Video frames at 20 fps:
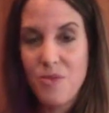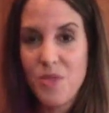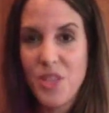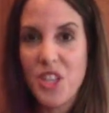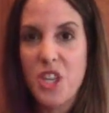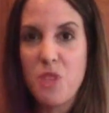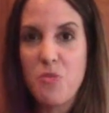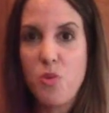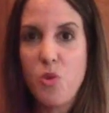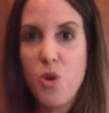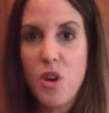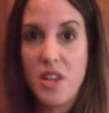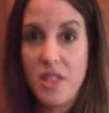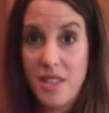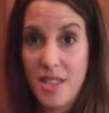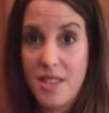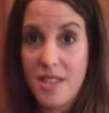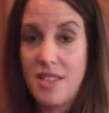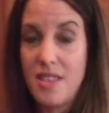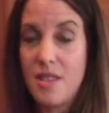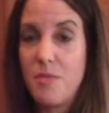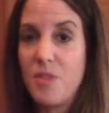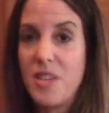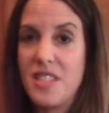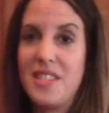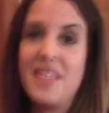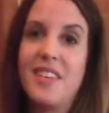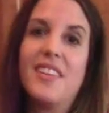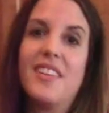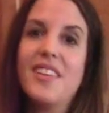Really important. This is a
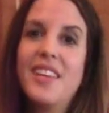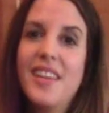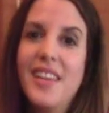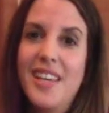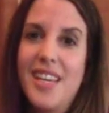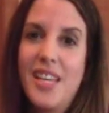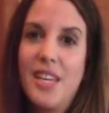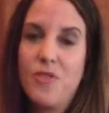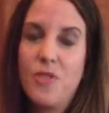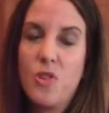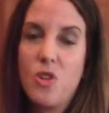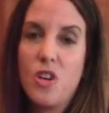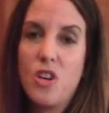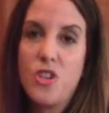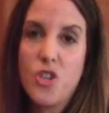big deal if you're